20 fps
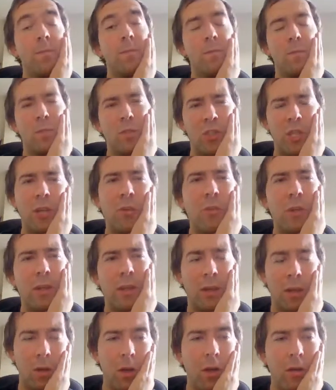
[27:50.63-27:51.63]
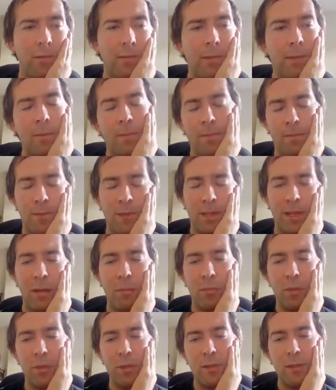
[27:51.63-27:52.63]
generating coffee
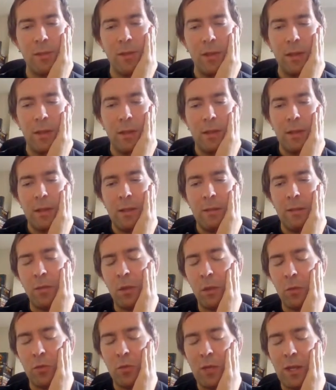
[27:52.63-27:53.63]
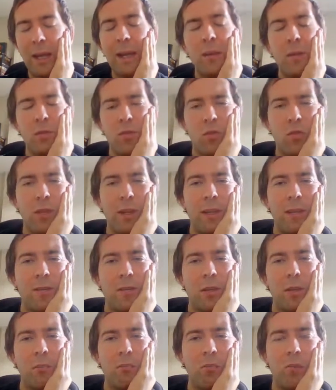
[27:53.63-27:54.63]
samples, those kind of strings
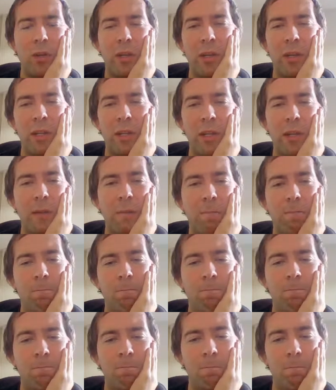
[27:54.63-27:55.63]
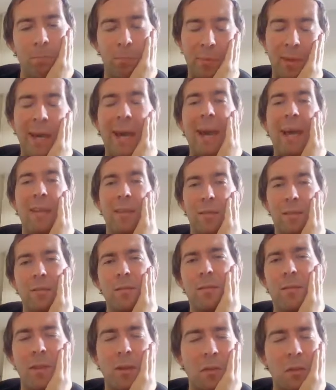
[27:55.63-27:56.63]
are pretty bad.
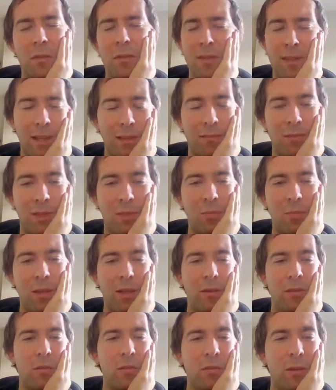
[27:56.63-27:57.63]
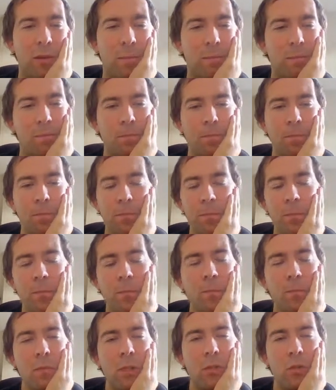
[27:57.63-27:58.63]
They're not self-explanatory.
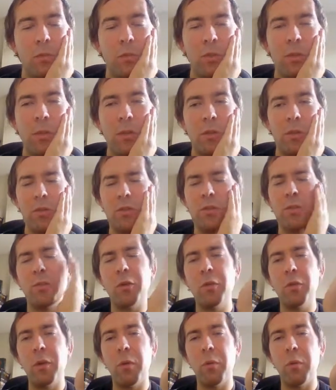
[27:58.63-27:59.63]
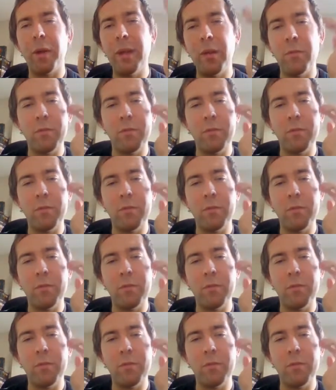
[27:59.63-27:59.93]
So we're going to show a way of